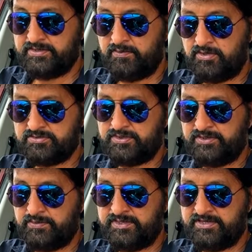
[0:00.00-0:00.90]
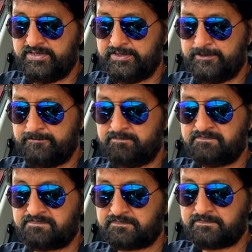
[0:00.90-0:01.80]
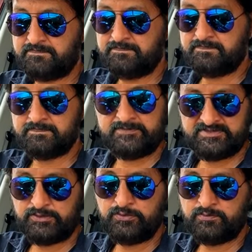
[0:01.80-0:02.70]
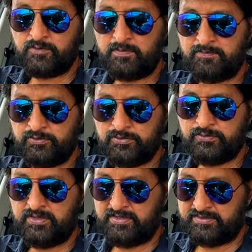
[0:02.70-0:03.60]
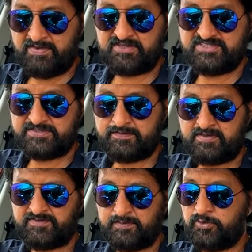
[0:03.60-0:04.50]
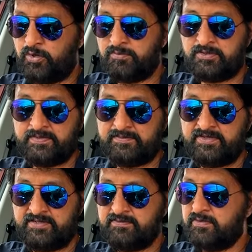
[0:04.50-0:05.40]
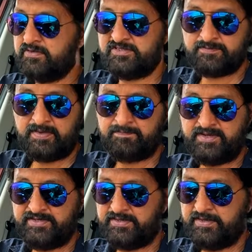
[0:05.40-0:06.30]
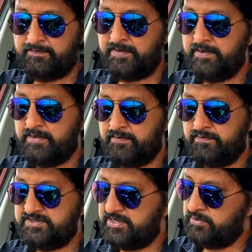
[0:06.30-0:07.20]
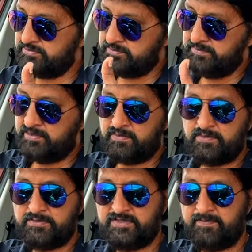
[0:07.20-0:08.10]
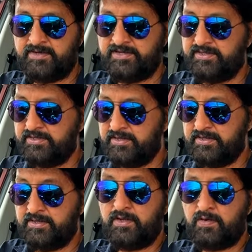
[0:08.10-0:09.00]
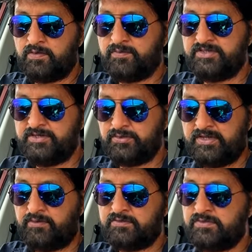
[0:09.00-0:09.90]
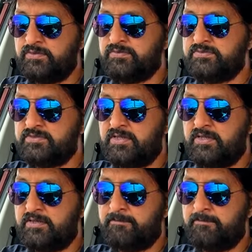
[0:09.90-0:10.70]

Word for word: they've also included uh, the new new uh, navigation map from TomTom, I believe, or else MapMyIndia which can also mirror onto the MID. Along with that, you can also use the